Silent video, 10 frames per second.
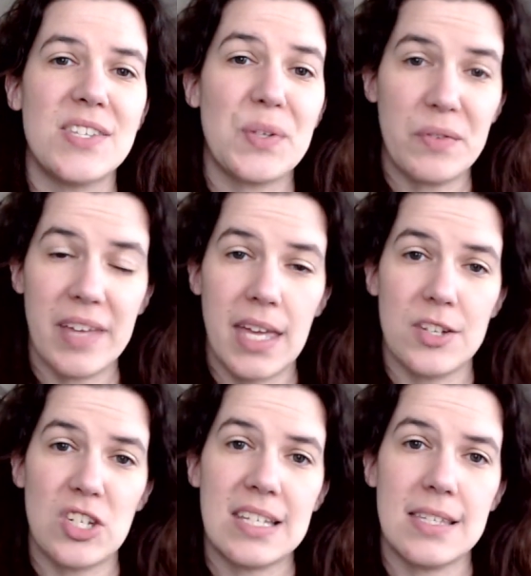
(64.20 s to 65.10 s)
school
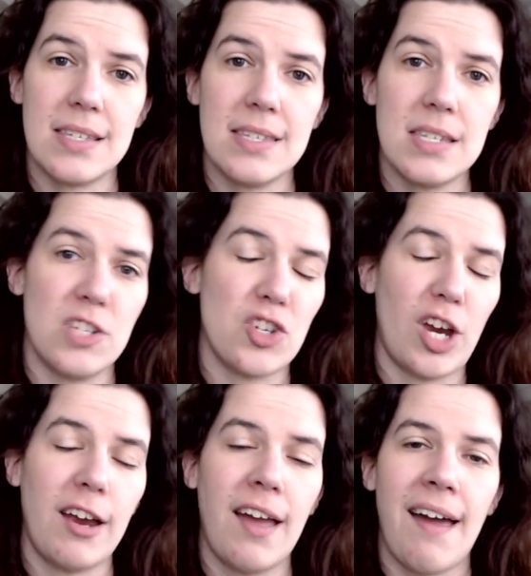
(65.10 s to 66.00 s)
vacation because he's a
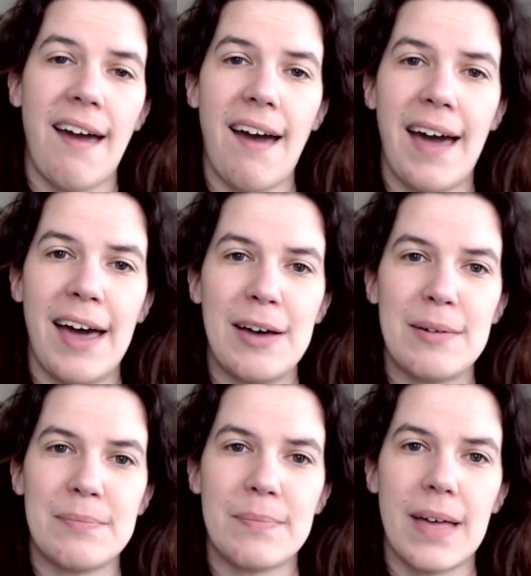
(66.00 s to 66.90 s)
teacher.
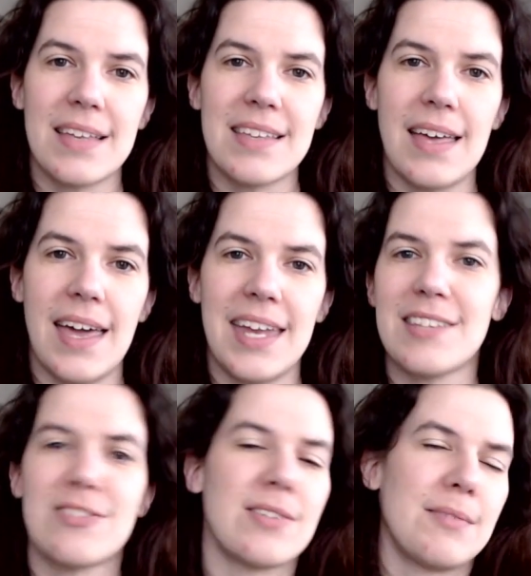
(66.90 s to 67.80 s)
And
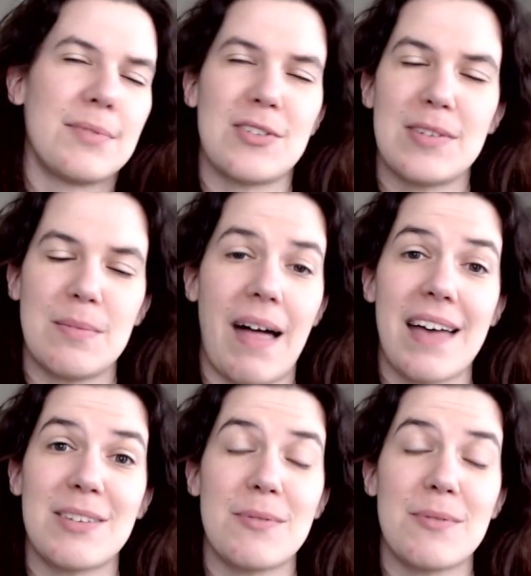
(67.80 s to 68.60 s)
it was just a blast.